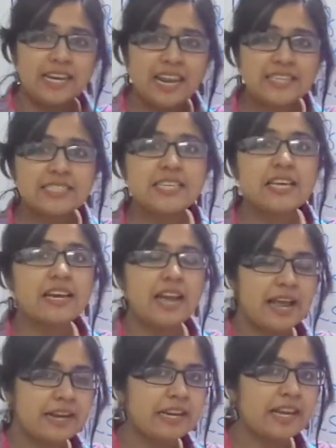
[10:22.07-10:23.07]
lesser
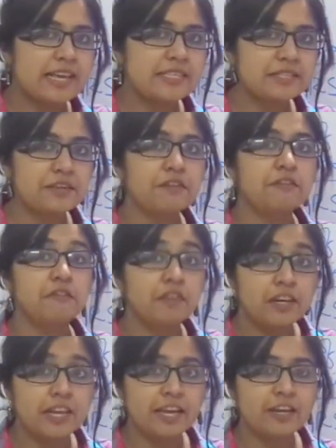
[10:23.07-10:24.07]
and lesser
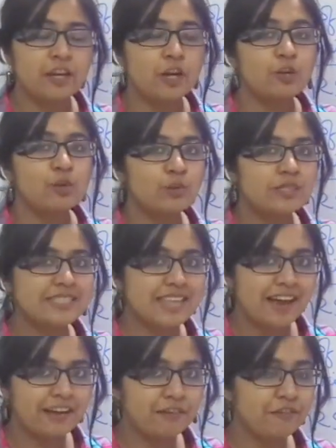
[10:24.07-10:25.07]
willing to
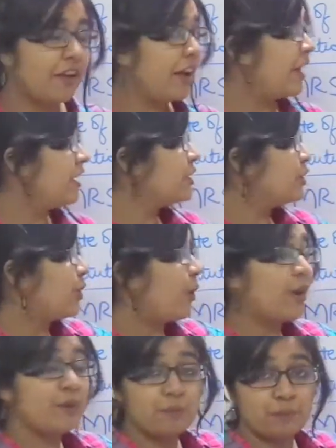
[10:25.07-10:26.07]
sacrifice
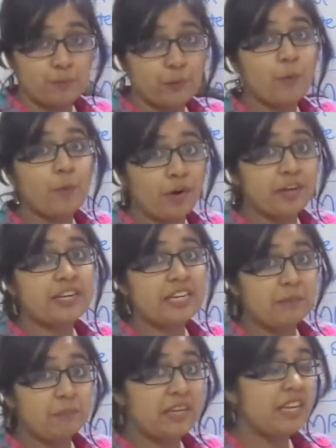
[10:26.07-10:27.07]
your
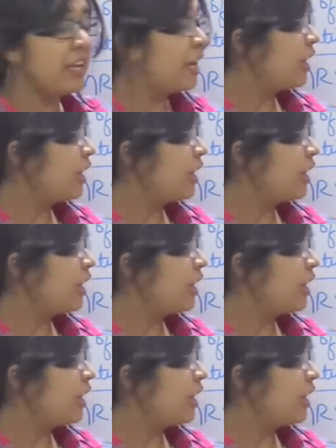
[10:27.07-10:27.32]
commodity B